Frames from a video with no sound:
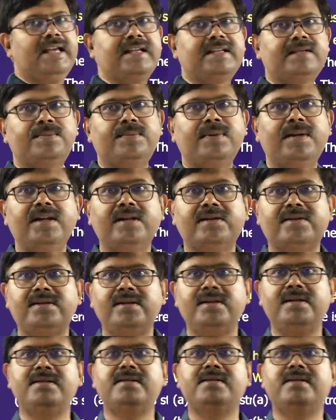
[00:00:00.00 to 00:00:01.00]
explanation
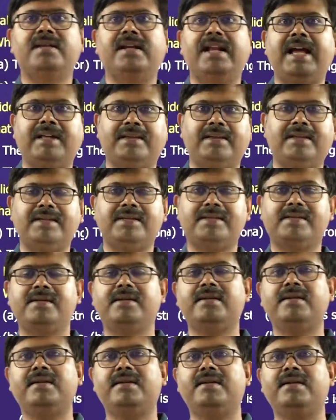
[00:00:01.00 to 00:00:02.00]
is like this.
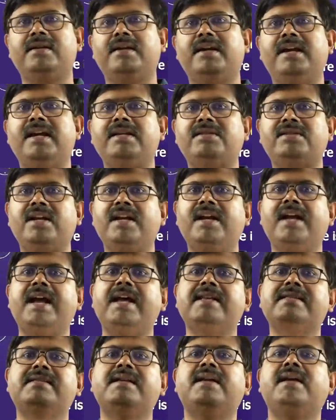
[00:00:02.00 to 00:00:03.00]
HI
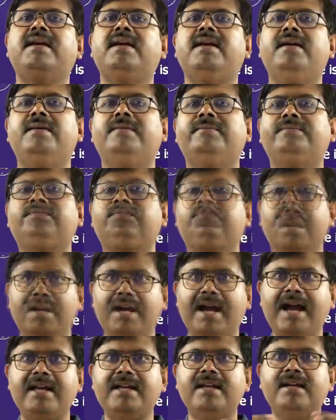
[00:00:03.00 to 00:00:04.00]
has a
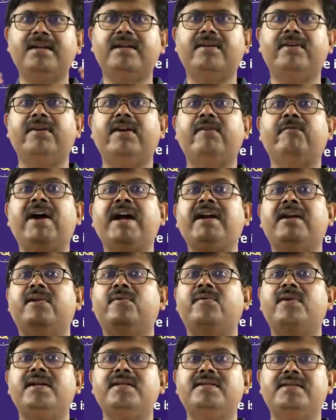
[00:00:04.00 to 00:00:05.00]
higher van der
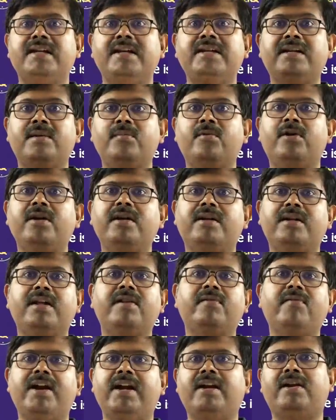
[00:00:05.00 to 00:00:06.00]
Waals,
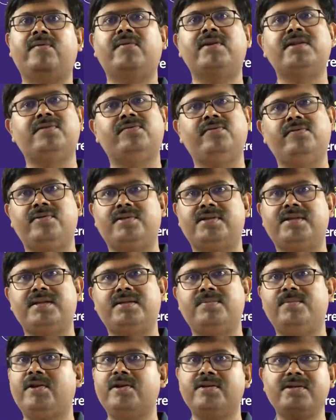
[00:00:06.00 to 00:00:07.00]
intermolecular van der Waals
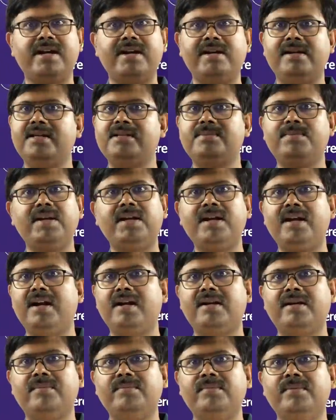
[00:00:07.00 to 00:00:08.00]
forces, because iodine is bigger
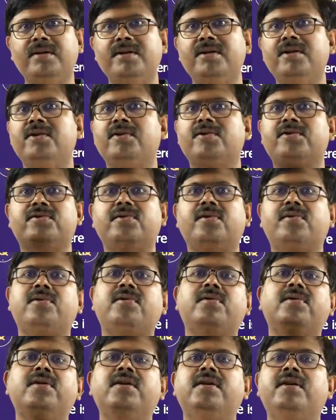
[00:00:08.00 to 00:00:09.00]
atom.
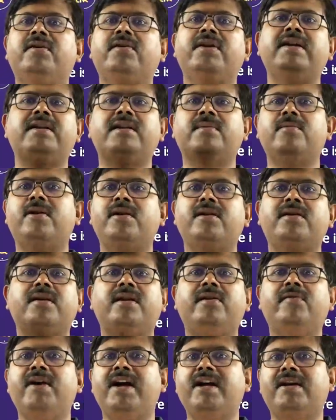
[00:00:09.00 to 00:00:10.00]
So
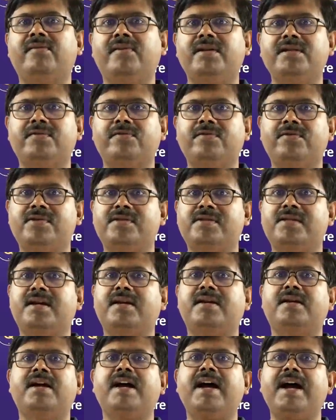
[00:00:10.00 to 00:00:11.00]
intermolecular van der Waals forces
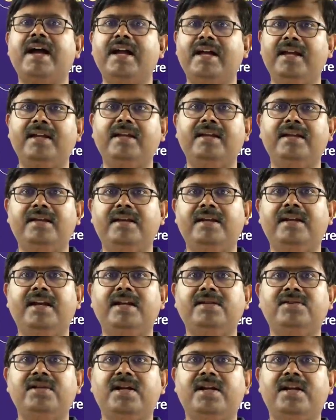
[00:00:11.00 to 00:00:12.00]
are high in
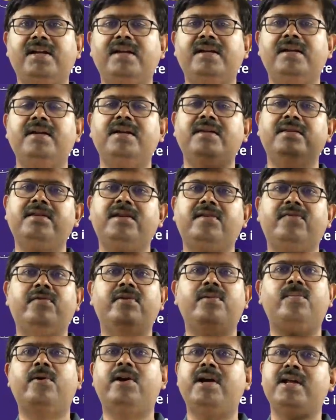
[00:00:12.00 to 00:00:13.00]
HI.
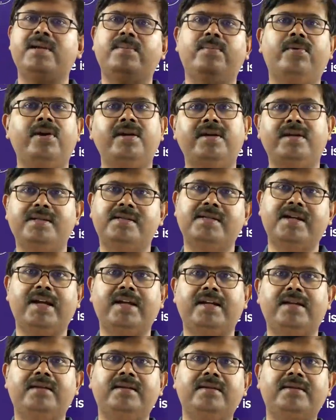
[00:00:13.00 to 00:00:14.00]
Therefore, boiling point is
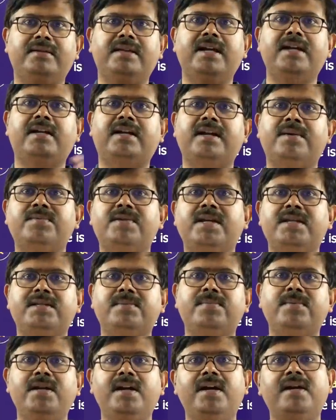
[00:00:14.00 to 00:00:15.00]
high. Then comes
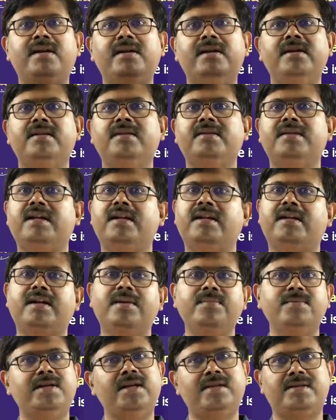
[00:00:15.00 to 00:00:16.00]
HBr, then
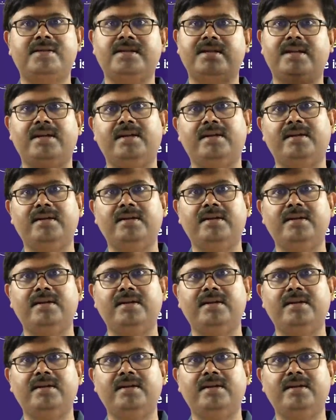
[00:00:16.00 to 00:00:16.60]
comes HCl.